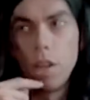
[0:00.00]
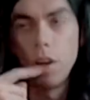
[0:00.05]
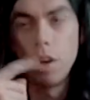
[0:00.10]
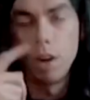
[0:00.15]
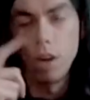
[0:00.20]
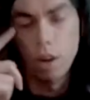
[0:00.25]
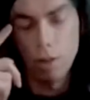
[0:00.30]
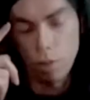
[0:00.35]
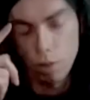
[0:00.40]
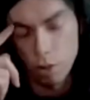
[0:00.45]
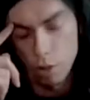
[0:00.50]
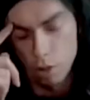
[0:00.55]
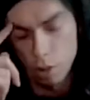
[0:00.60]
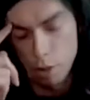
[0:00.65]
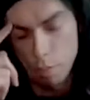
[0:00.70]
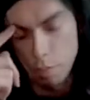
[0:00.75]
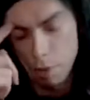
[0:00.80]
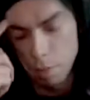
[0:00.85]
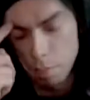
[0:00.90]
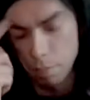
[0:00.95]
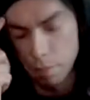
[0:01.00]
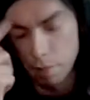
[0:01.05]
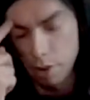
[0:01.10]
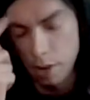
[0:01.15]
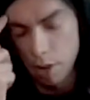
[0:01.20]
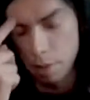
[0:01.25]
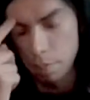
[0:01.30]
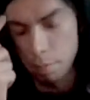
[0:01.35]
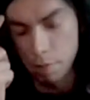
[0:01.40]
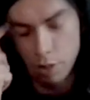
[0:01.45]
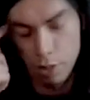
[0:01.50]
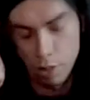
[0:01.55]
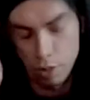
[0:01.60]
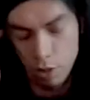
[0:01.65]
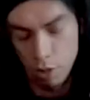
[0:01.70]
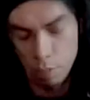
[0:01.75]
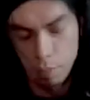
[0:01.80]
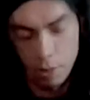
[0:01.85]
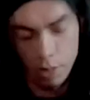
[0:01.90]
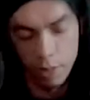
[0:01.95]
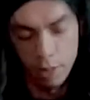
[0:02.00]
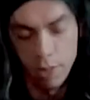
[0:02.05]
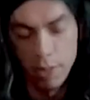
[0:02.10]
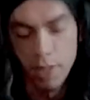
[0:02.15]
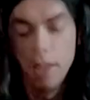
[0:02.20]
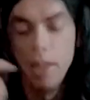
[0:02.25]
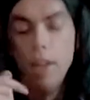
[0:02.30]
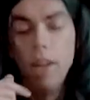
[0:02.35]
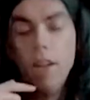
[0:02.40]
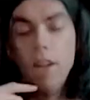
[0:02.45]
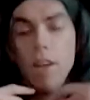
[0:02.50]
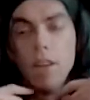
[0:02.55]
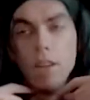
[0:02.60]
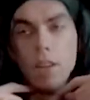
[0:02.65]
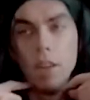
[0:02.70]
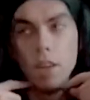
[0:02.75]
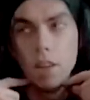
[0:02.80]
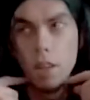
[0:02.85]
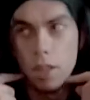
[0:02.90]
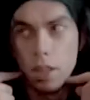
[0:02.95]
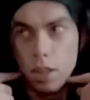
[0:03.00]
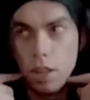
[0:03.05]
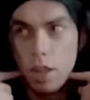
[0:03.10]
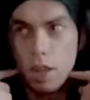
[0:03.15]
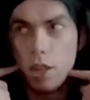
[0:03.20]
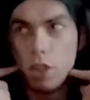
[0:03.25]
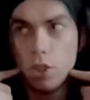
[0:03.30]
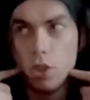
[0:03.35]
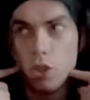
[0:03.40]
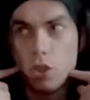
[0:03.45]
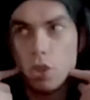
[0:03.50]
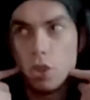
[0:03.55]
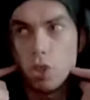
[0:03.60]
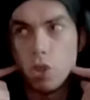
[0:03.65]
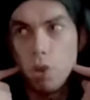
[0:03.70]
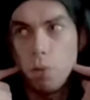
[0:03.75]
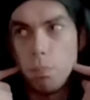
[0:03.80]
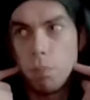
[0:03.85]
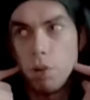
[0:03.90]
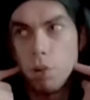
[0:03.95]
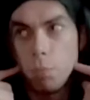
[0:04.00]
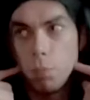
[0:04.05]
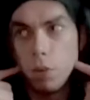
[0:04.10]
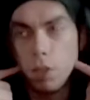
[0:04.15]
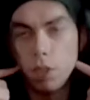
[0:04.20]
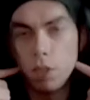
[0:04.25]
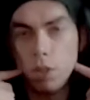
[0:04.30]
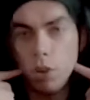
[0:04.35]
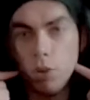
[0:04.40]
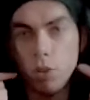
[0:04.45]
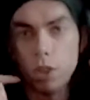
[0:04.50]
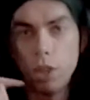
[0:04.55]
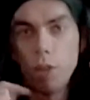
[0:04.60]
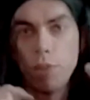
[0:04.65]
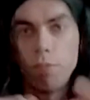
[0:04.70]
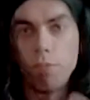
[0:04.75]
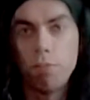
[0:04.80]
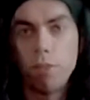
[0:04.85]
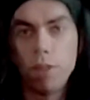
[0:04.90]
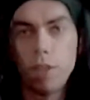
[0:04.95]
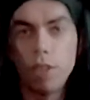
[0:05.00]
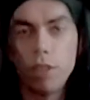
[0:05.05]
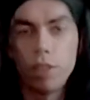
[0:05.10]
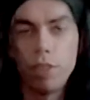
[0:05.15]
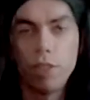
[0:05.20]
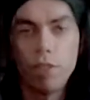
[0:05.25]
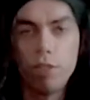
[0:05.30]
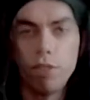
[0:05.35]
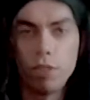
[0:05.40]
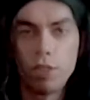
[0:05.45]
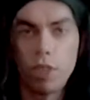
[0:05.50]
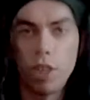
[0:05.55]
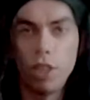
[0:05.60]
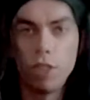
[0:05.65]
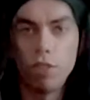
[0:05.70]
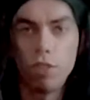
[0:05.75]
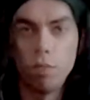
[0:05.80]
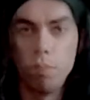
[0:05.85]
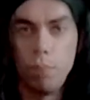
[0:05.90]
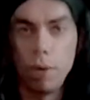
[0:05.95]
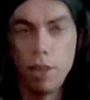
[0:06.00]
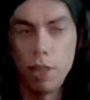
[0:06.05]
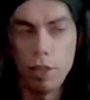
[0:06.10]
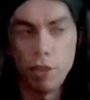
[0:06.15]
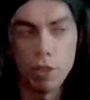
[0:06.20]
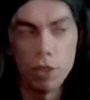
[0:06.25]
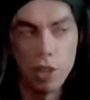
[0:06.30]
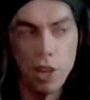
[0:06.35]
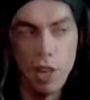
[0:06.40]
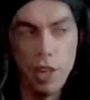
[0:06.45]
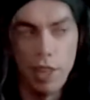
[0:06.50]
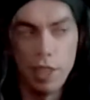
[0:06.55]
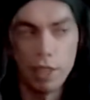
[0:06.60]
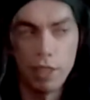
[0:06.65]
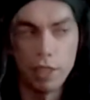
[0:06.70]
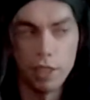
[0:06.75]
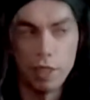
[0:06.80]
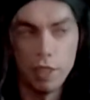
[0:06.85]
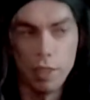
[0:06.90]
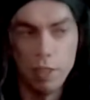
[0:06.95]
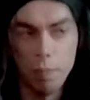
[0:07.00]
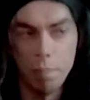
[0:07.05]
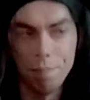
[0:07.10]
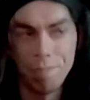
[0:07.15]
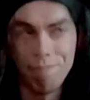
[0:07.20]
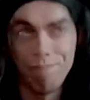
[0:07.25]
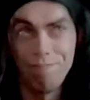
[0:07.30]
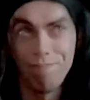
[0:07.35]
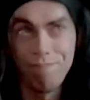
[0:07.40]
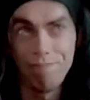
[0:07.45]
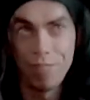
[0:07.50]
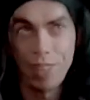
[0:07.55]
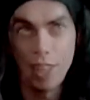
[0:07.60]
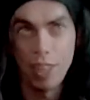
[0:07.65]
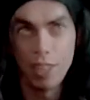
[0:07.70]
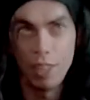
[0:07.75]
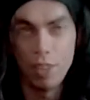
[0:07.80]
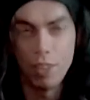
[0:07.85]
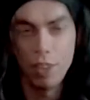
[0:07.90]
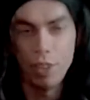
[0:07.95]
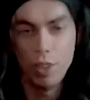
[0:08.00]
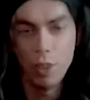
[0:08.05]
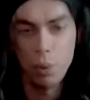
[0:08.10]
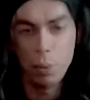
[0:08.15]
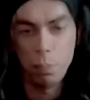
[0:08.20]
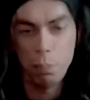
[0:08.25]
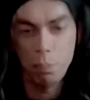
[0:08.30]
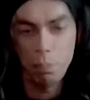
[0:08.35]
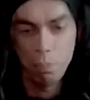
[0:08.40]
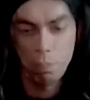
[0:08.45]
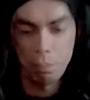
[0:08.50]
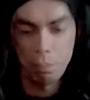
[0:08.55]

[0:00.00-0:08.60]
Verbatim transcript: A hair color and my eyebrows, I mean. I also probably don't have a different kind of beard, like, um, you know,